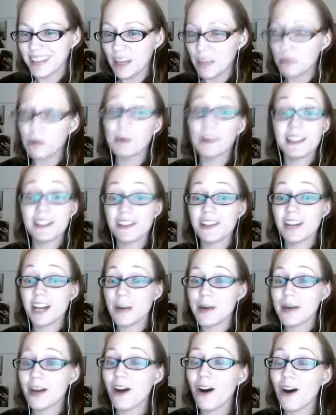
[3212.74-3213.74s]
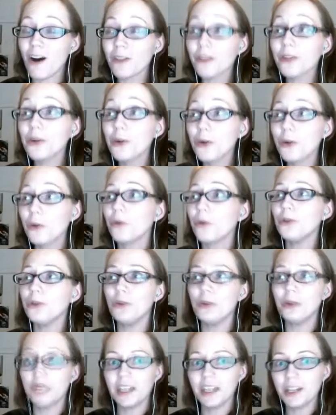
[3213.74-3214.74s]
But we get to talk about all the cool
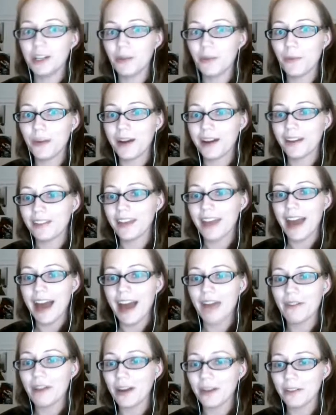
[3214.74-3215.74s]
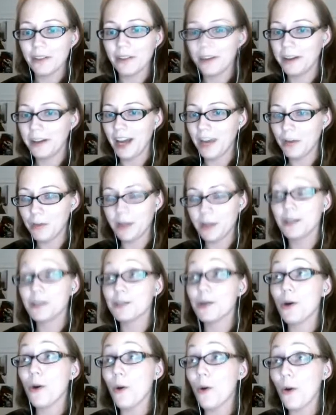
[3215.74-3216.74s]
new geekware that they have out there now, because,
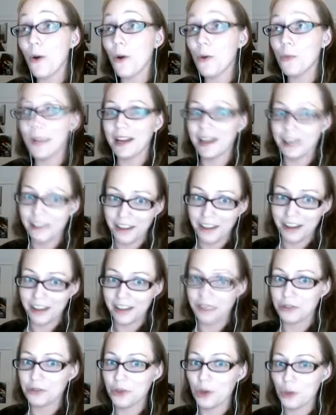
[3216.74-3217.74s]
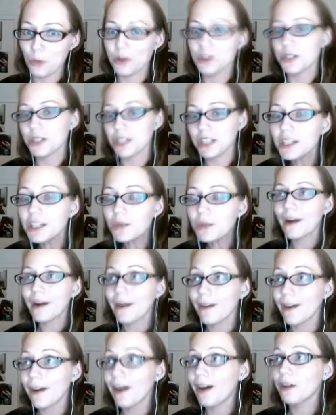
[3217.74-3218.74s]
oh my god, there's so much
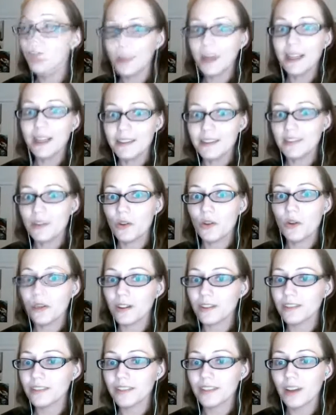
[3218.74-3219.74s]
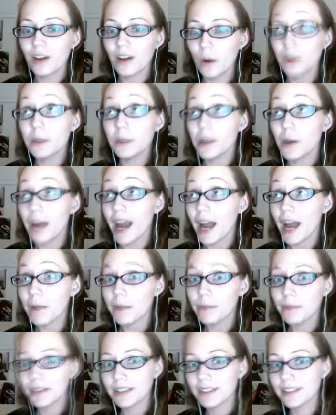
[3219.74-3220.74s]
geekware at Halloween stores. Holy
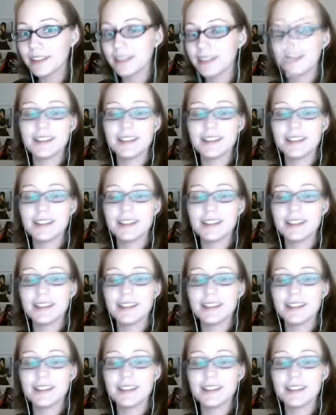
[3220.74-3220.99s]
crap.